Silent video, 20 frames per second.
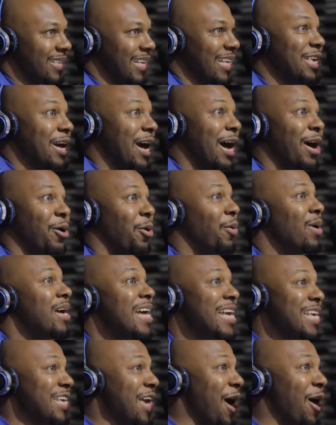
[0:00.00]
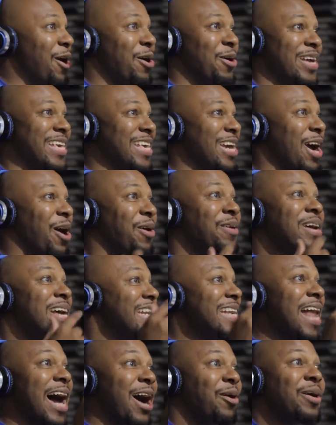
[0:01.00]
like yo, a, a lay down booth. Yo,
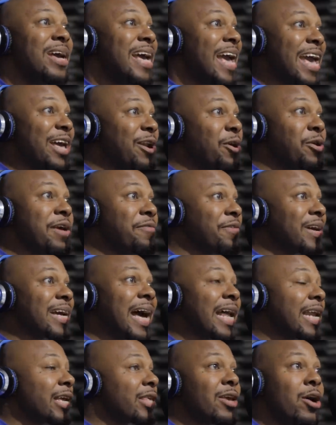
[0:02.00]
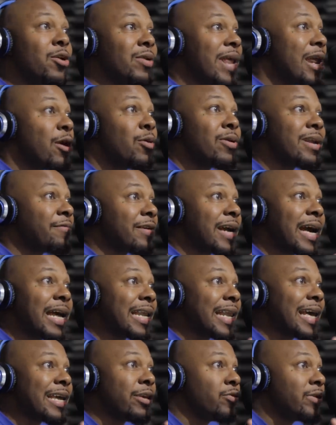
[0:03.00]
hey, yo, in the booth, they like don't even gotta. Yo, they don't even
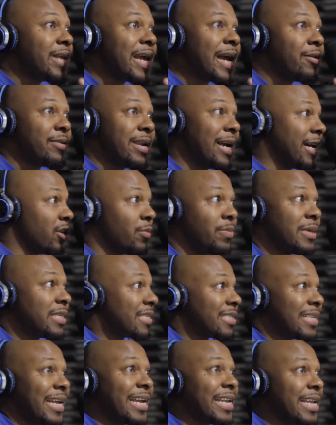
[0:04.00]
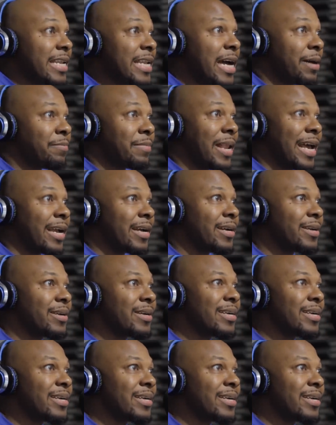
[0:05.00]
gotta lay you down now. You be standing. And, up, like, and